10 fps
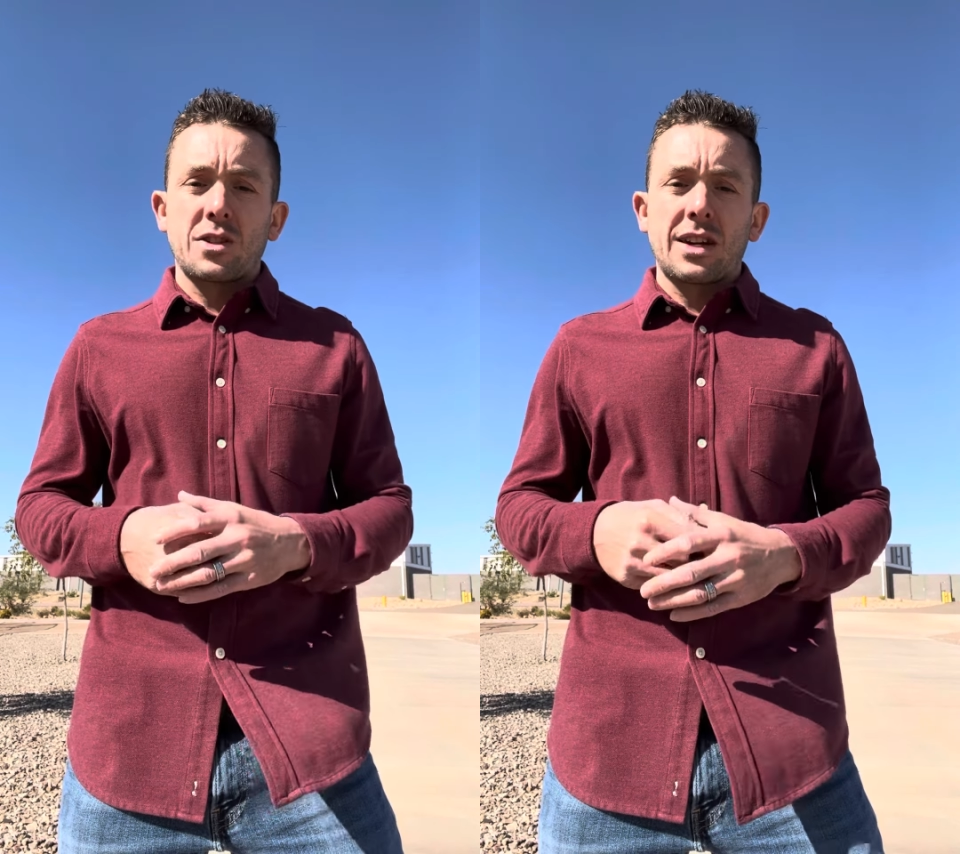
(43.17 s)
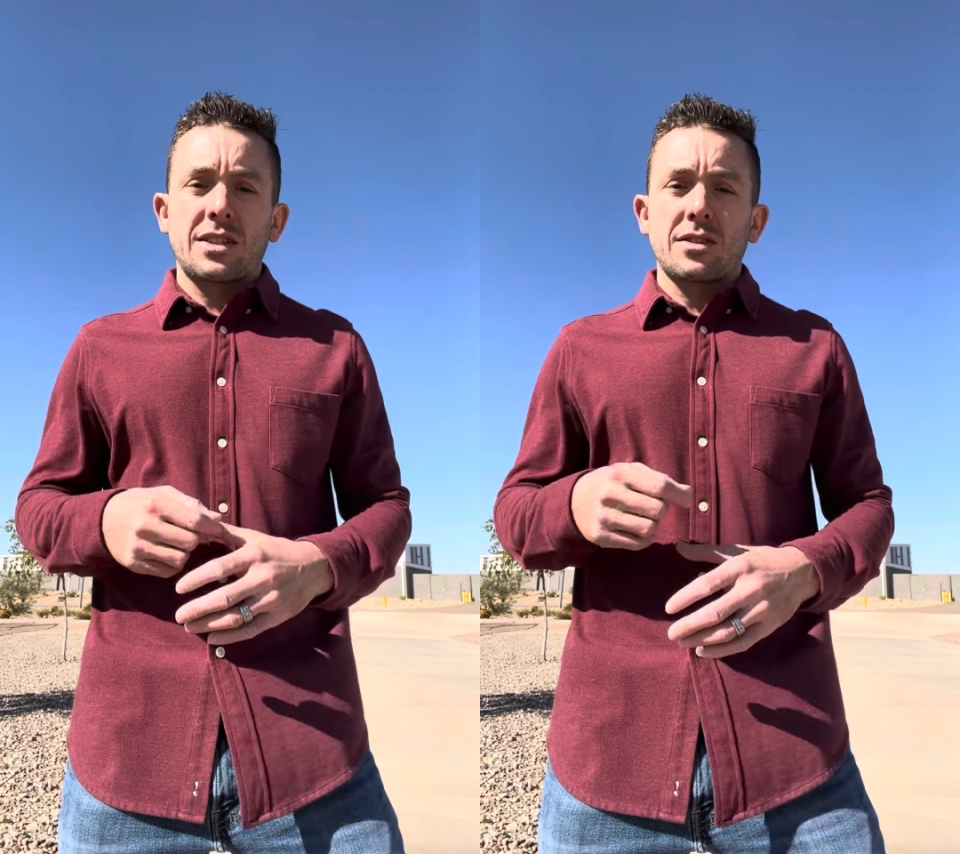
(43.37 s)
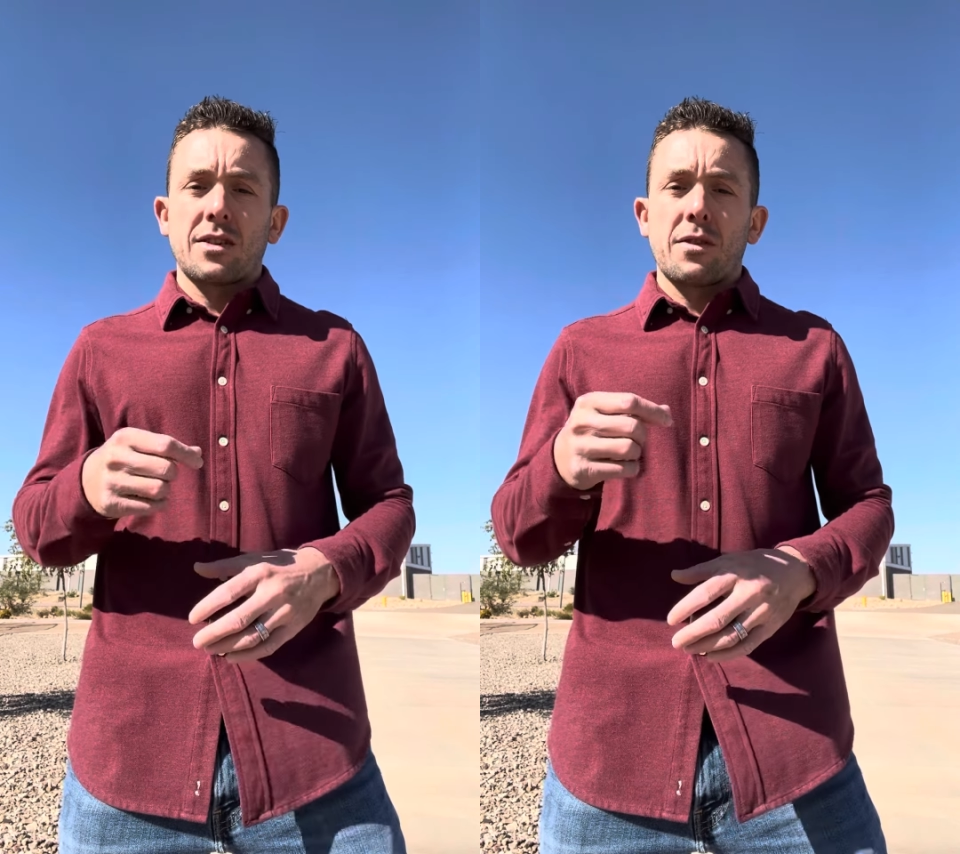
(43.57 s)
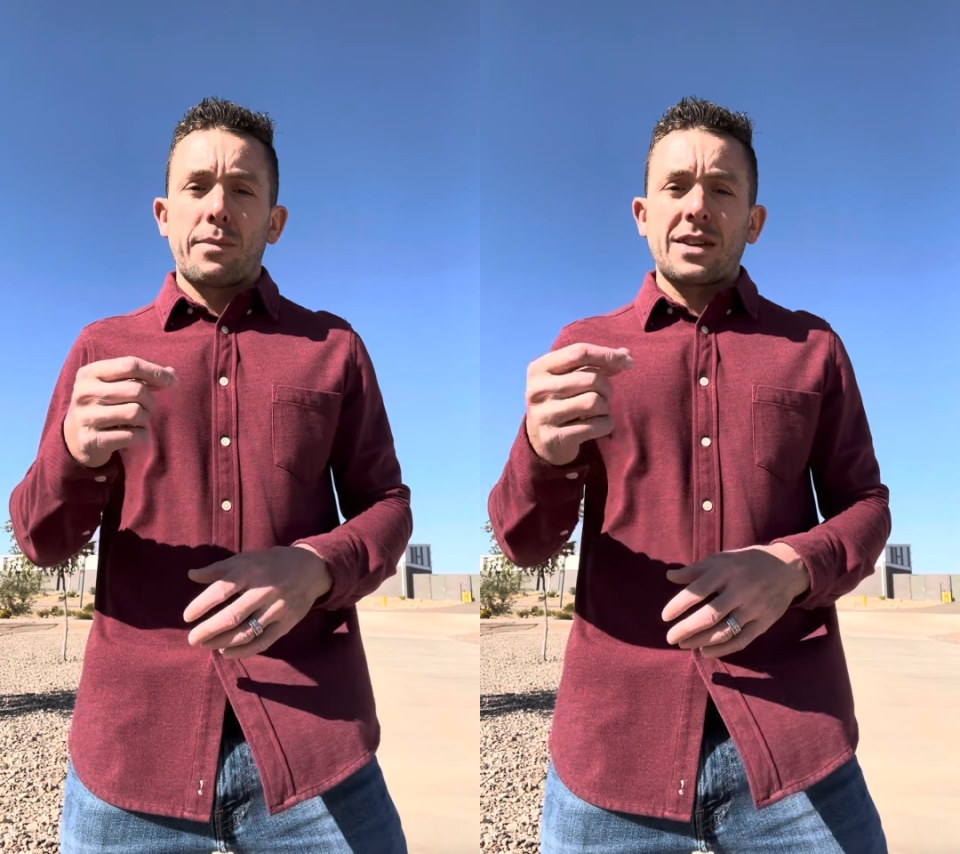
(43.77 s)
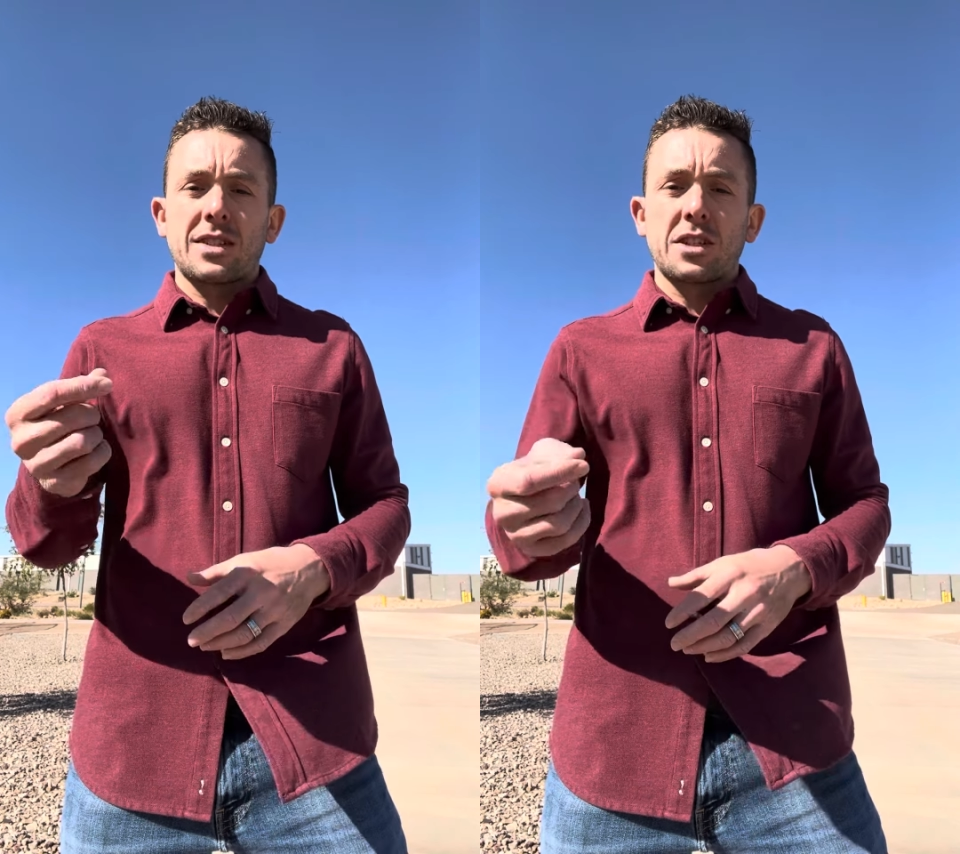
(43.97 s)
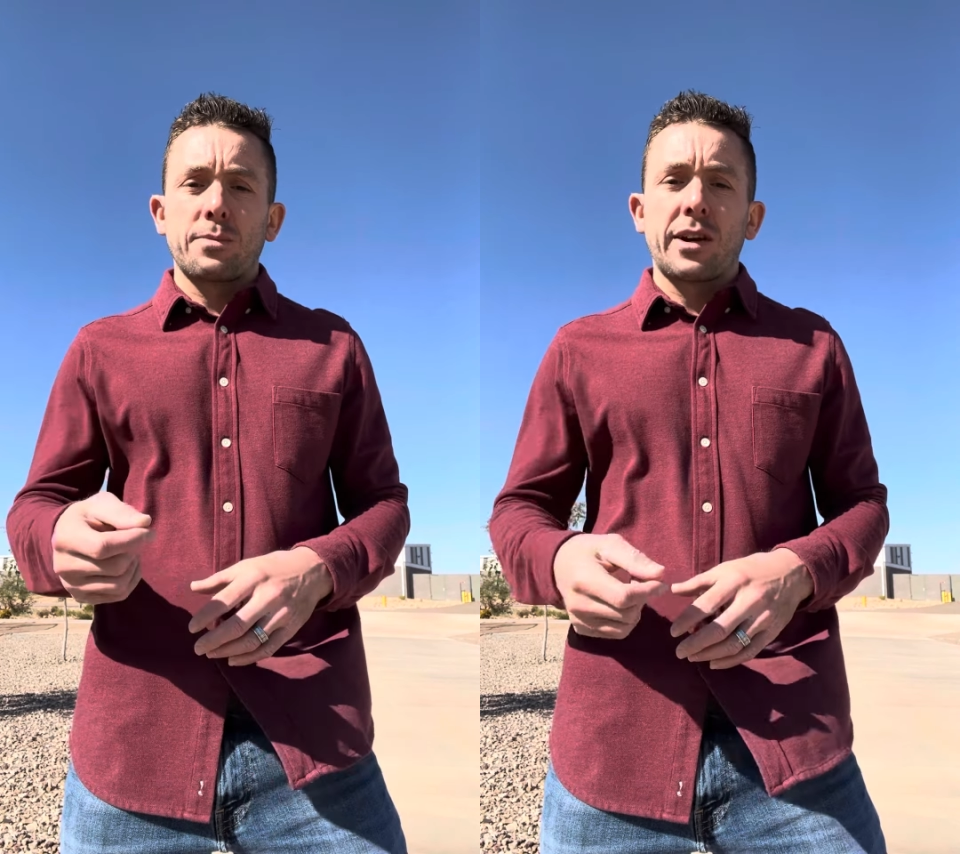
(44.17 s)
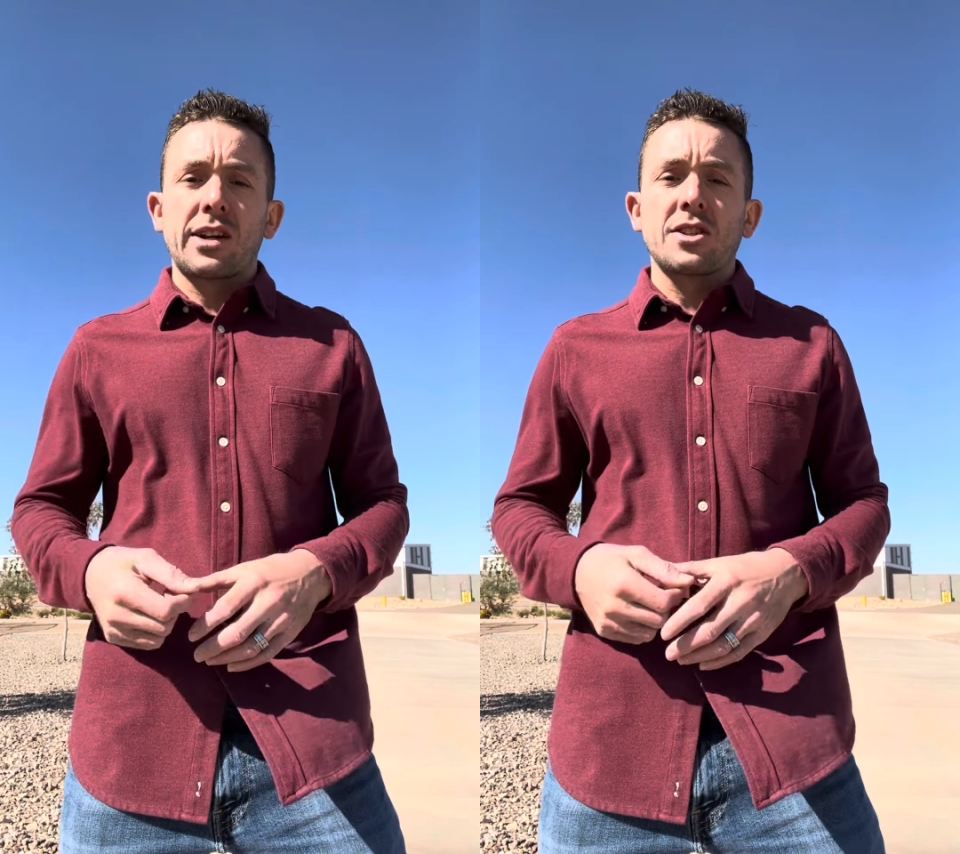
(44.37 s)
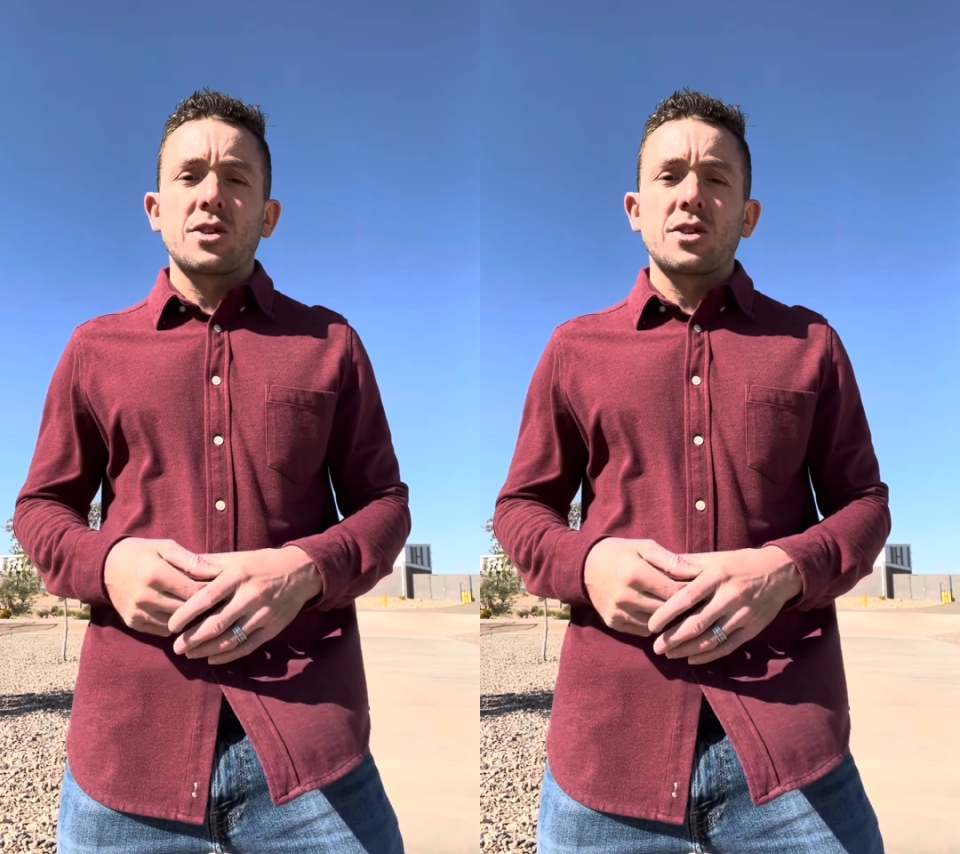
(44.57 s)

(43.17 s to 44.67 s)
You guys deserve the best experience.